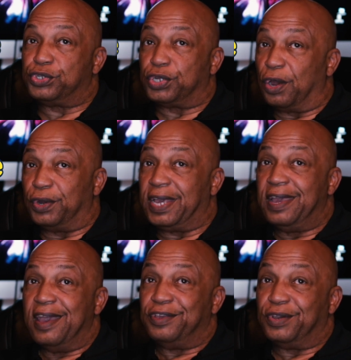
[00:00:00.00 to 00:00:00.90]
journey,
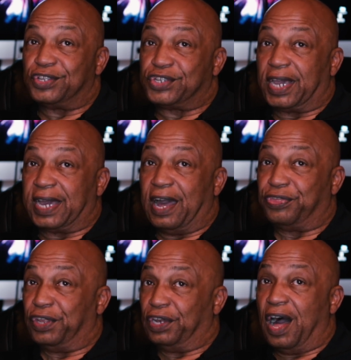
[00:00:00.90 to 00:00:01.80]
you can check
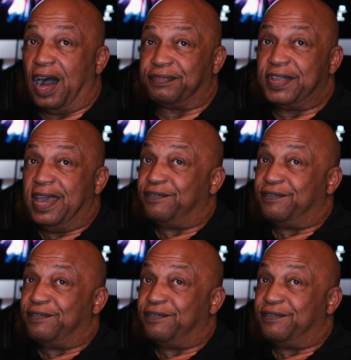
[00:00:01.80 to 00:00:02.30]
out The Loft.